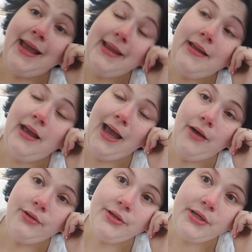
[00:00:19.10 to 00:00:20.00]
Hey,
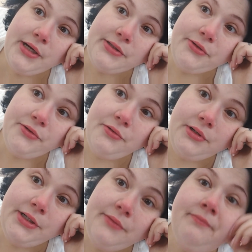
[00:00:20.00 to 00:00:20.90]
how you guys are
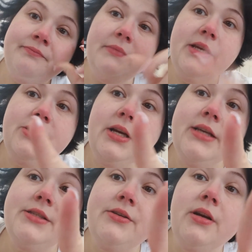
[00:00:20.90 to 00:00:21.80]
doing? Is you
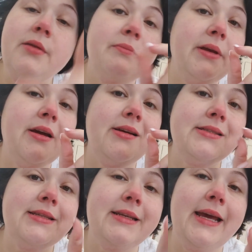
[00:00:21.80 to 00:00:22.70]
guys doing? Because
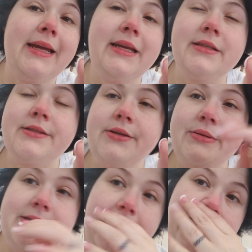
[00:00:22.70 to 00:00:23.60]
today is
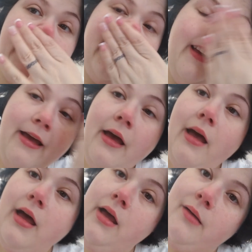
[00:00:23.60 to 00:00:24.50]
Tuesday.
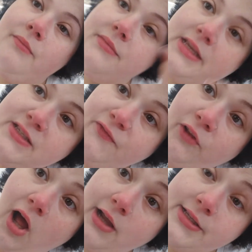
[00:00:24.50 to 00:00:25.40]
Um, this
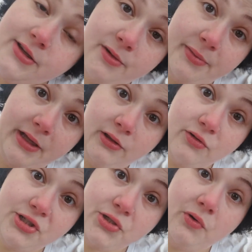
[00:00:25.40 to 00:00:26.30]
vlog is going to be a little
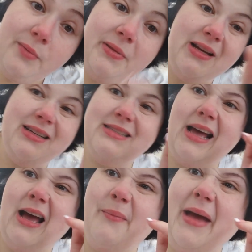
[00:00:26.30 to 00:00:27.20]
short because
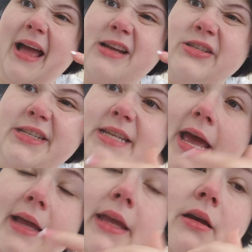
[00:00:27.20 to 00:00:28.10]
I'm actually
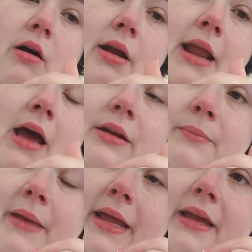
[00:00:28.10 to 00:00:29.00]
tacking on how to
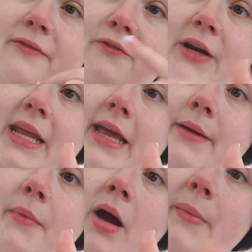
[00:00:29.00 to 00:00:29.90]
make freaky
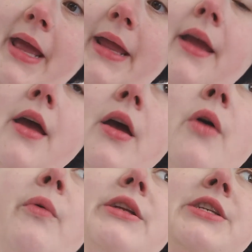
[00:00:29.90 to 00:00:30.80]
edamame,
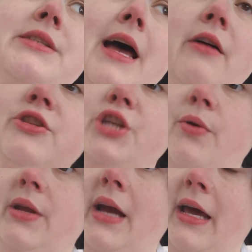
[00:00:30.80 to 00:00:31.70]
which is how
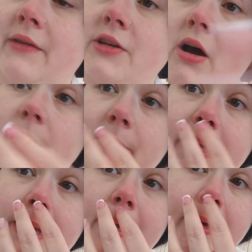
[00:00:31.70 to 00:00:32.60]
Jody kind of taught
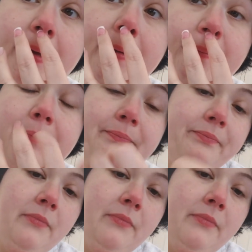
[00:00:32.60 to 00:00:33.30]
me. Um,